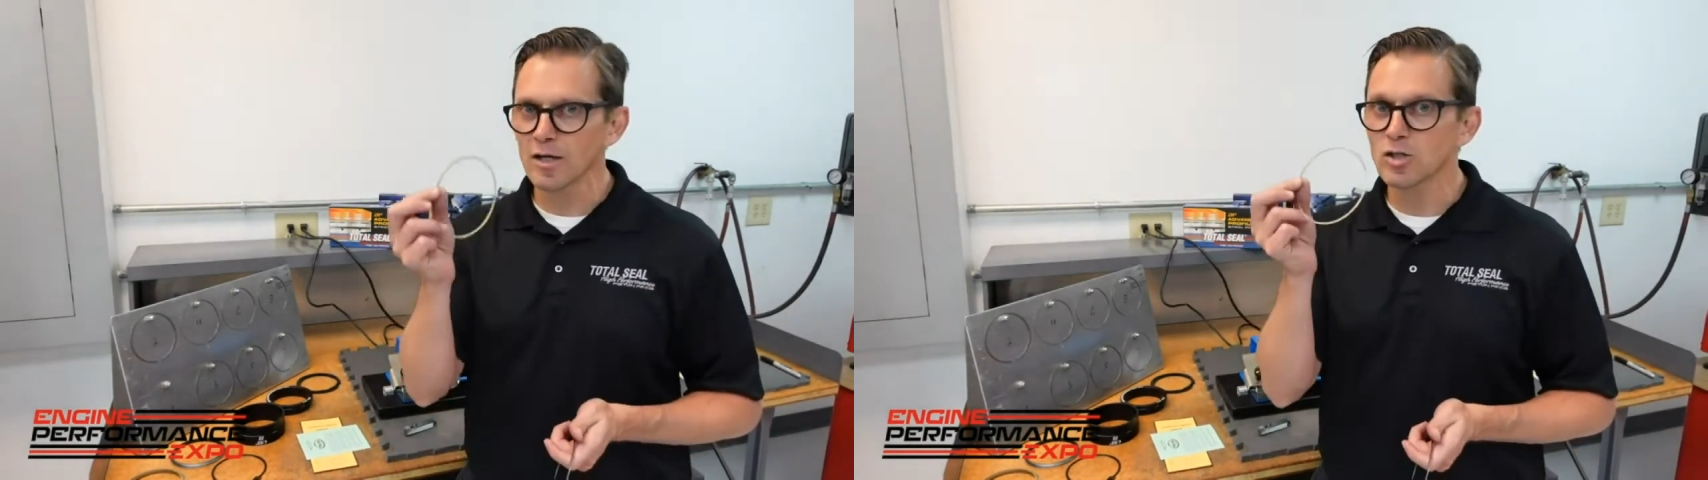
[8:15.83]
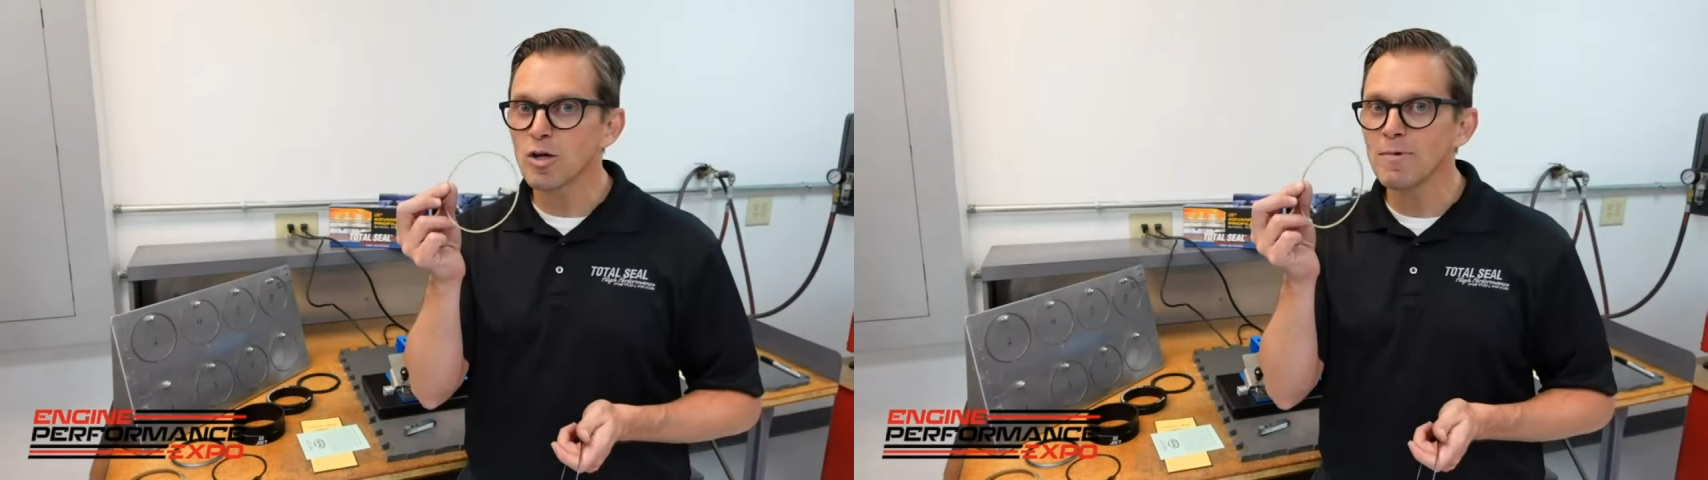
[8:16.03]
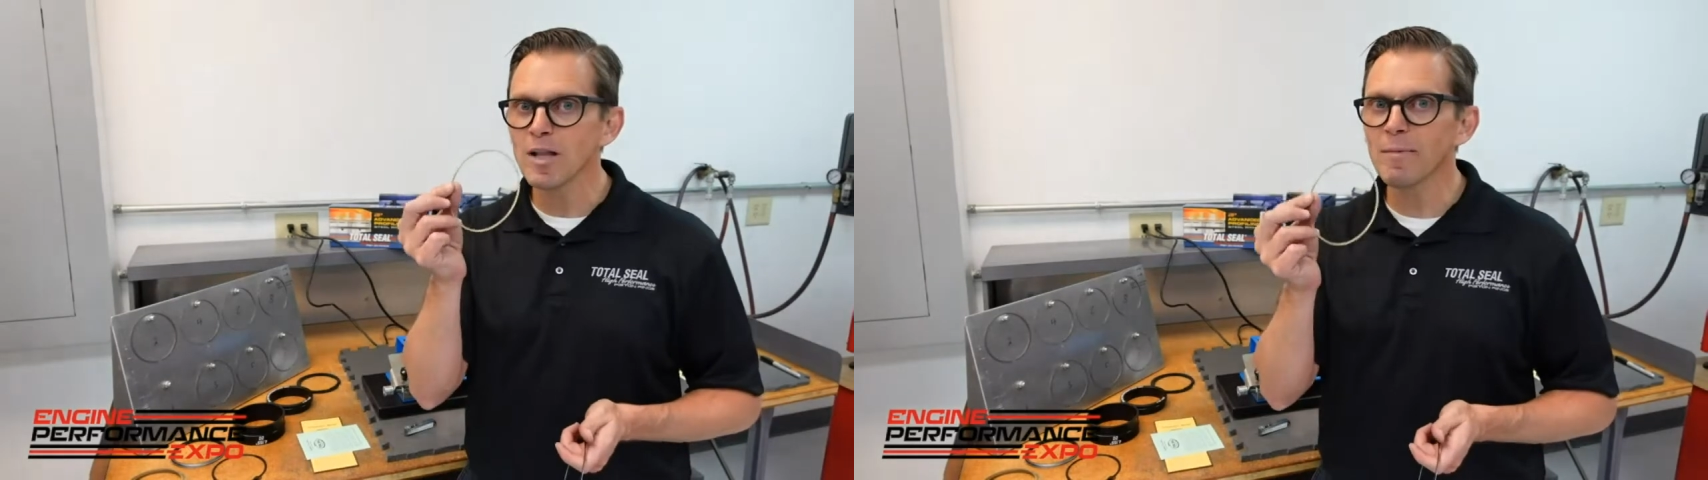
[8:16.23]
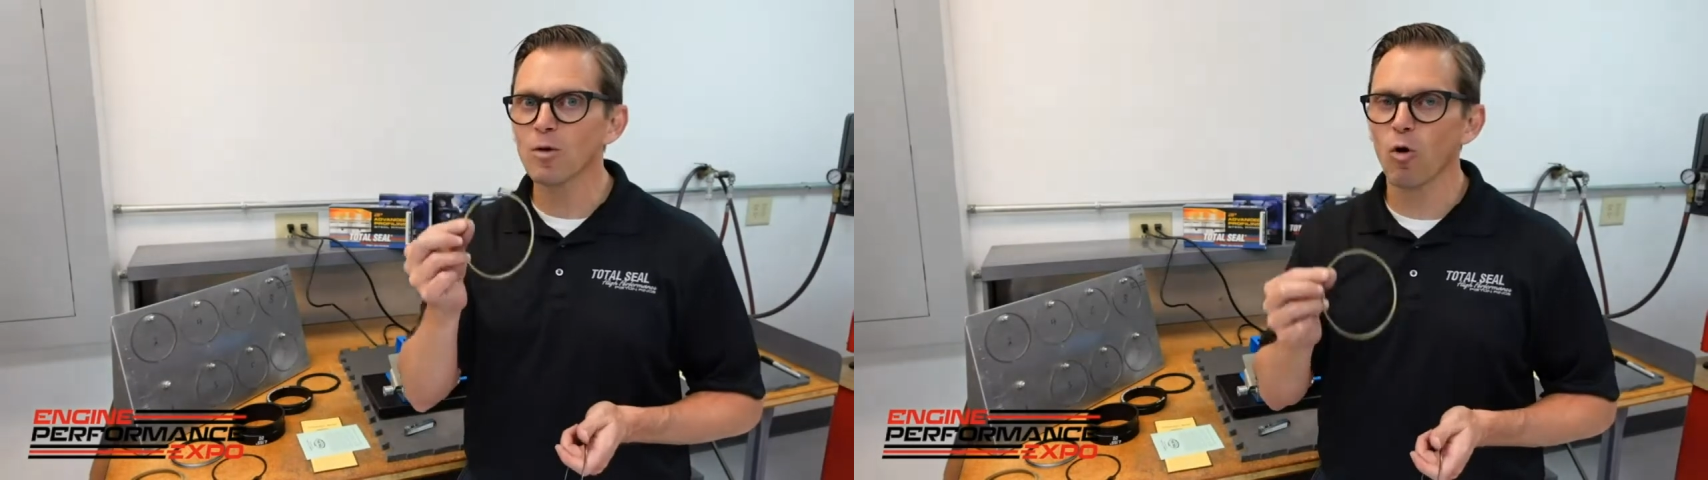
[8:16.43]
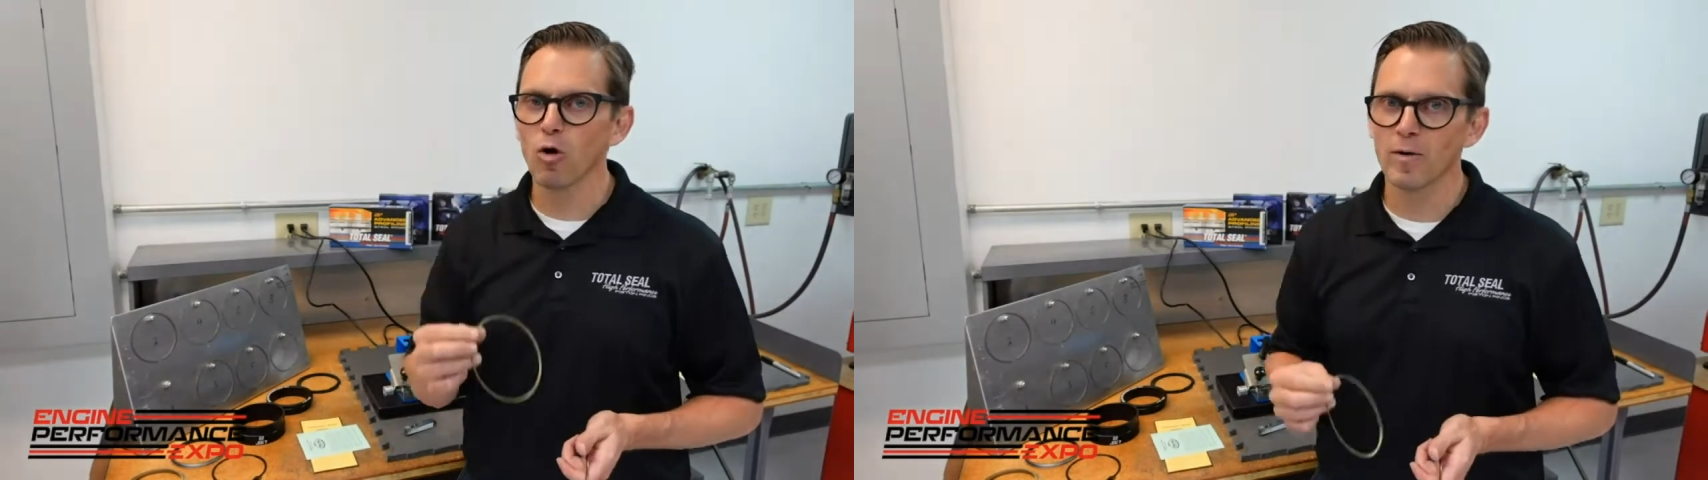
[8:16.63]
on a 2
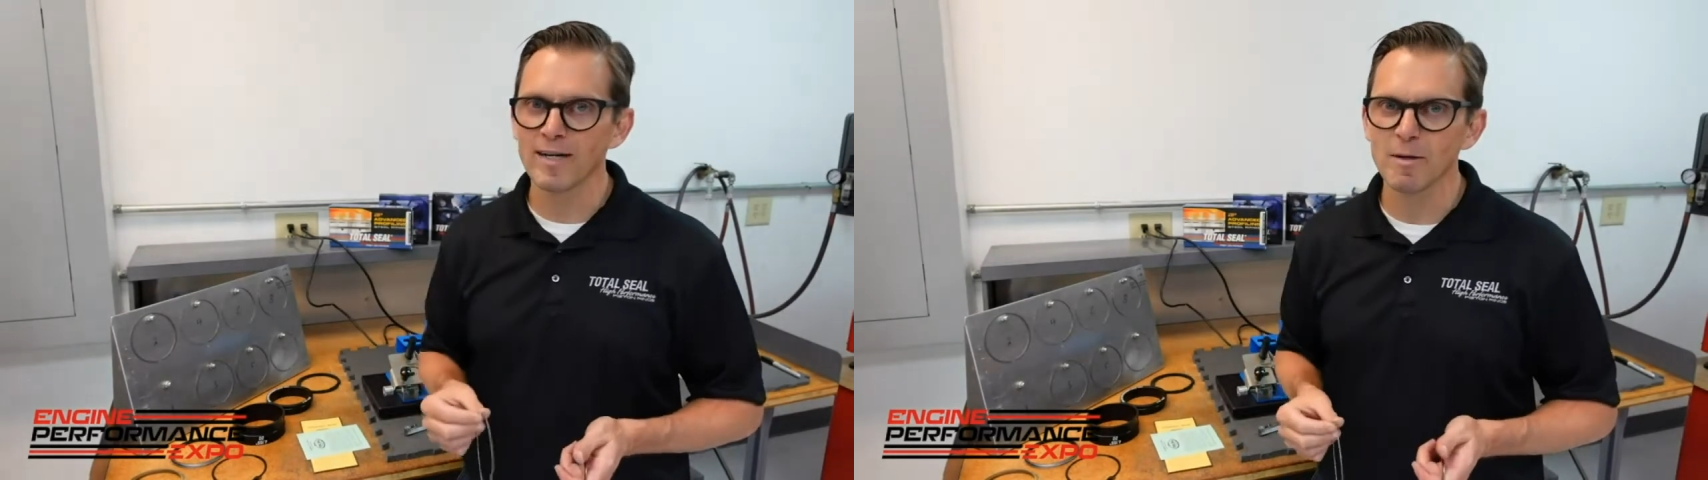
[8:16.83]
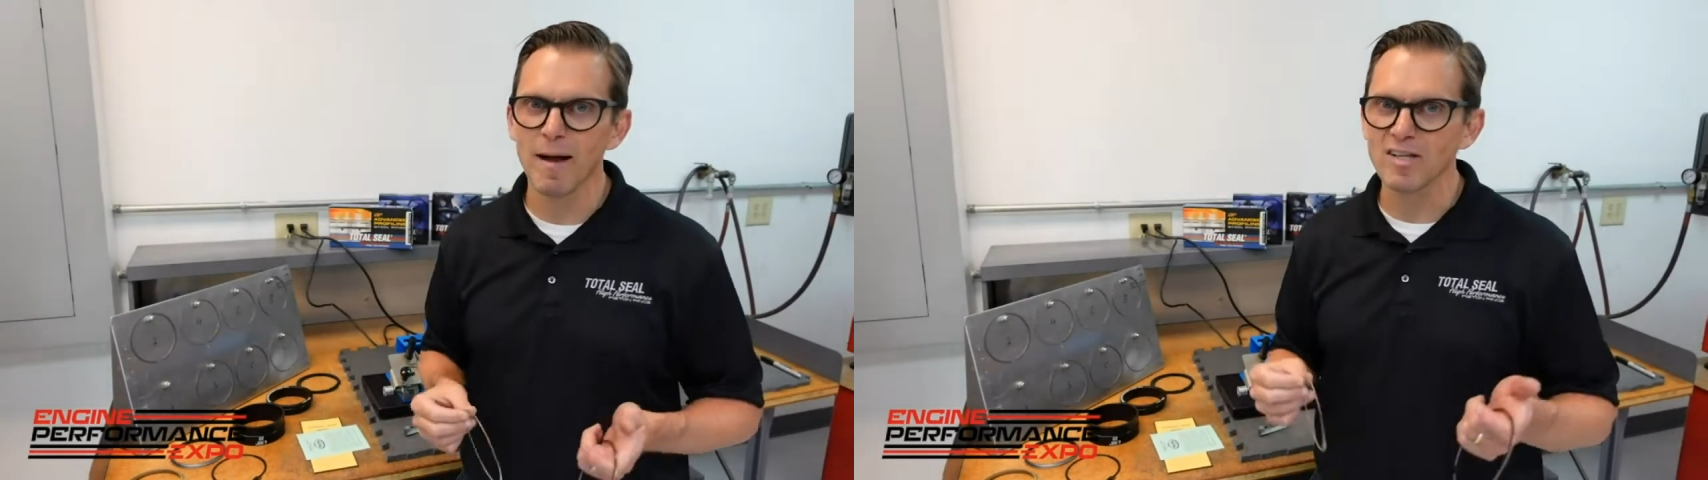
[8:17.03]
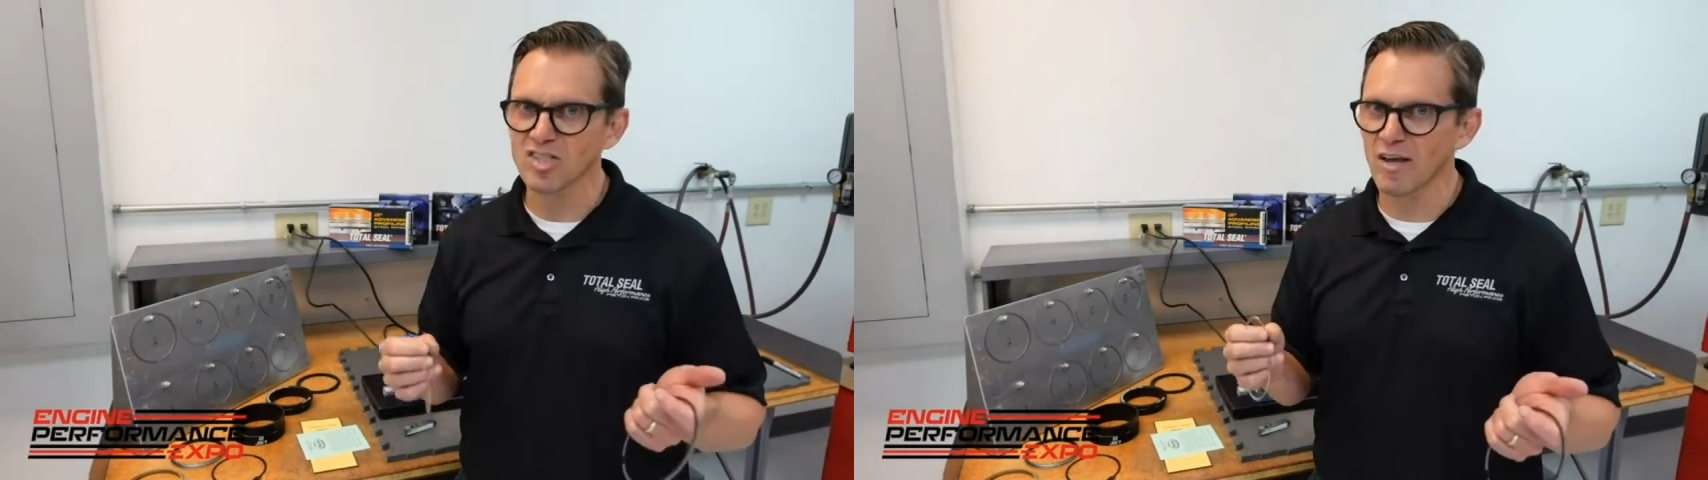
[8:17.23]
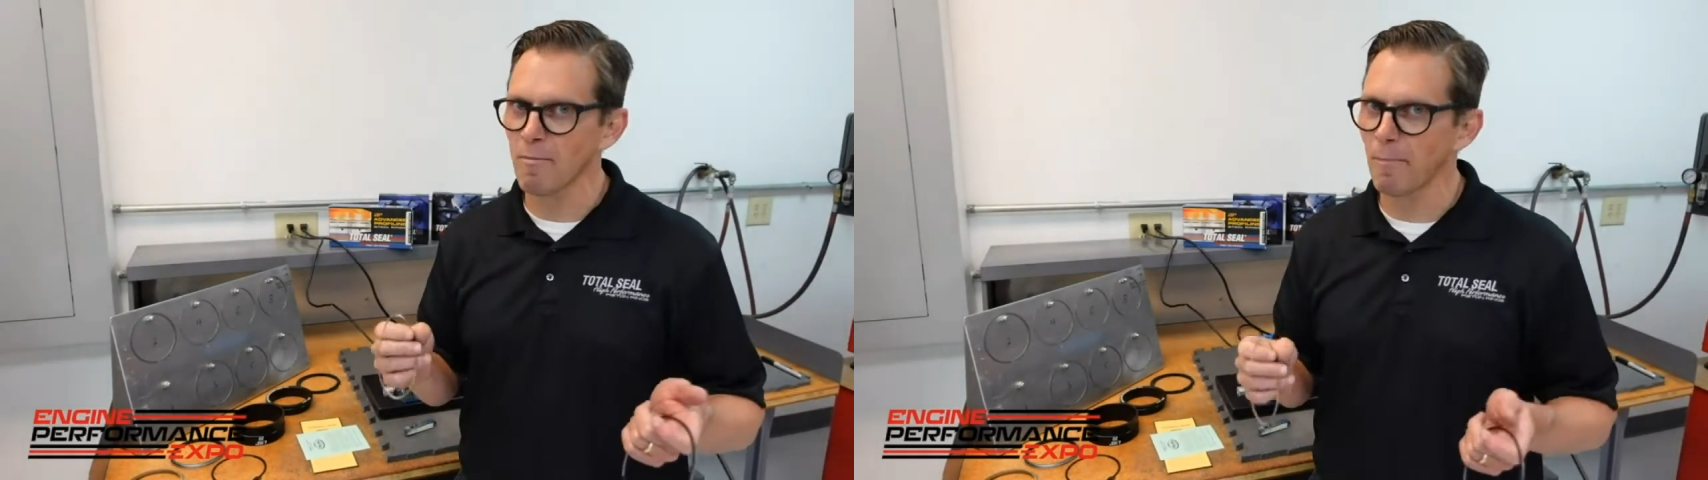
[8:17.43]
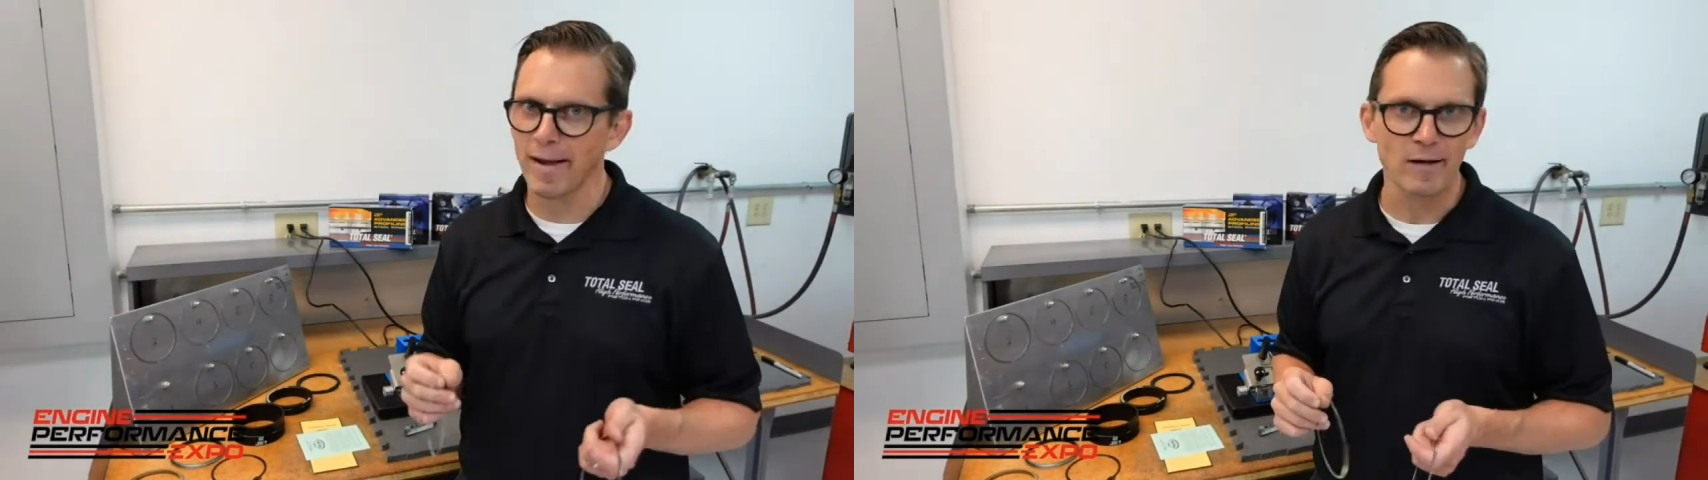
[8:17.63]
millimeter oil ring is about
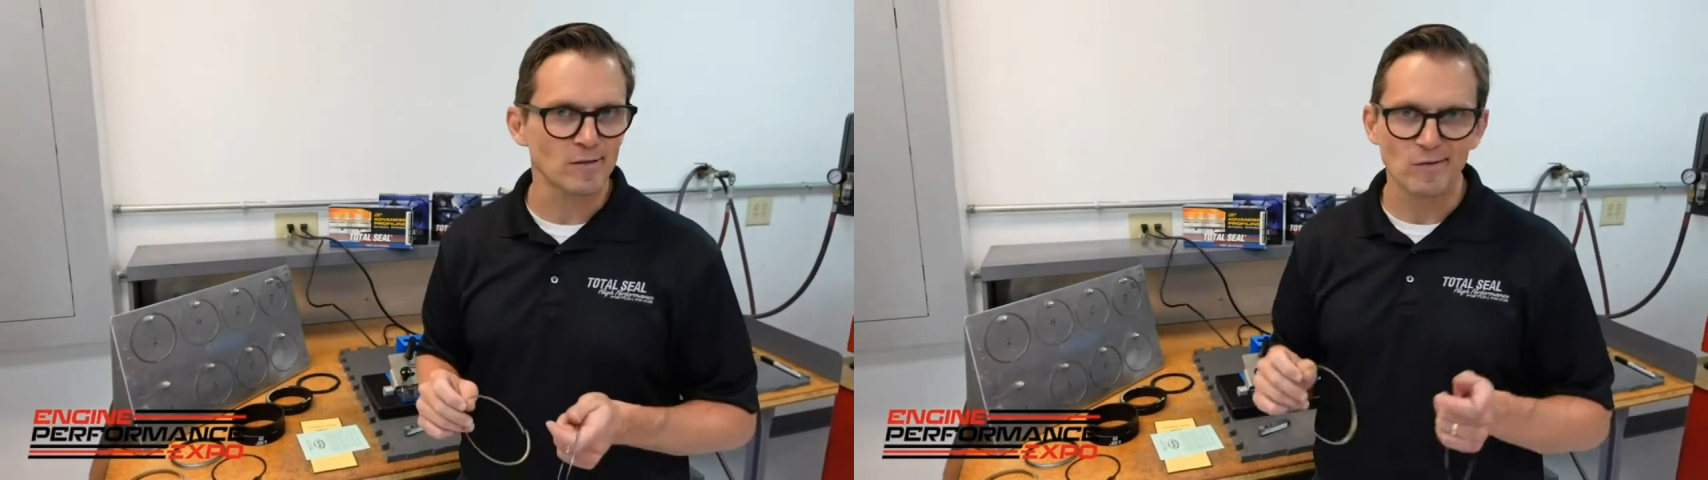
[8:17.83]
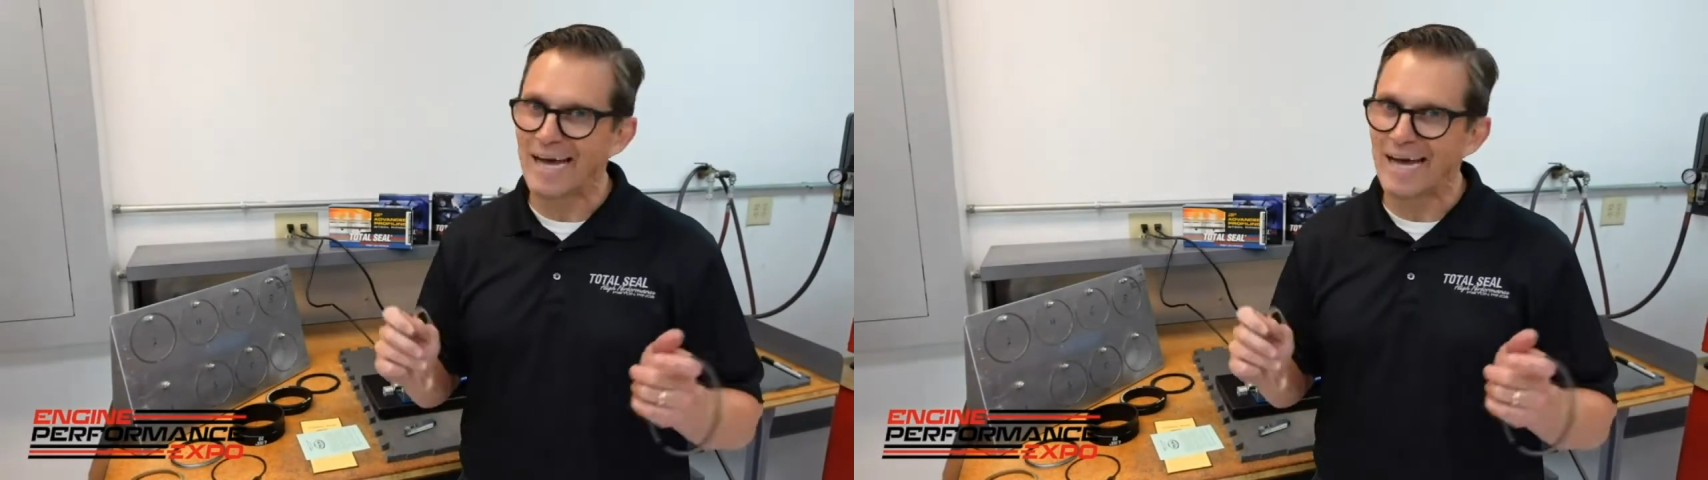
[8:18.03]
7 pounds.